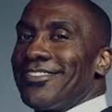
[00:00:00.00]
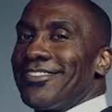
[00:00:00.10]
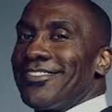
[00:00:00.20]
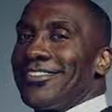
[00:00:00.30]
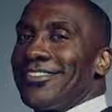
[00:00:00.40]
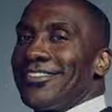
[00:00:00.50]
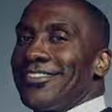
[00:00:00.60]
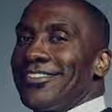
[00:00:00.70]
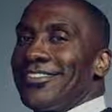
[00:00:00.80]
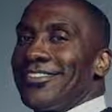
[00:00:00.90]

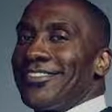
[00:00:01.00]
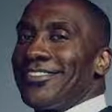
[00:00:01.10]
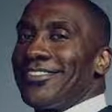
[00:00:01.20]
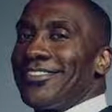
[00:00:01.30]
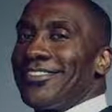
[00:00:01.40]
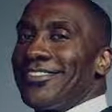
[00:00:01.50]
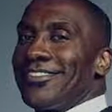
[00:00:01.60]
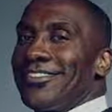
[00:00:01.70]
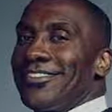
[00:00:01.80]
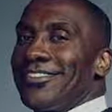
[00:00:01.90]

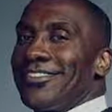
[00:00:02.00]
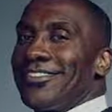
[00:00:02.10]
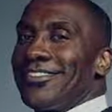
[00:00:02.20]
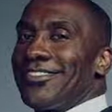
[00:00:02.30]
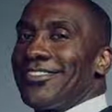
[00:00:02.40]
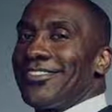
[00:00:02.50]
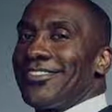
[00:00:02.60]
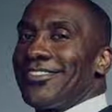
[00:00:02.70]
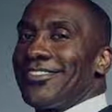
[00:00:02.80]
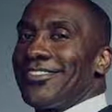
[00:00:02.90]

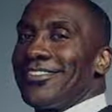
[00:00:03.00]
(silent)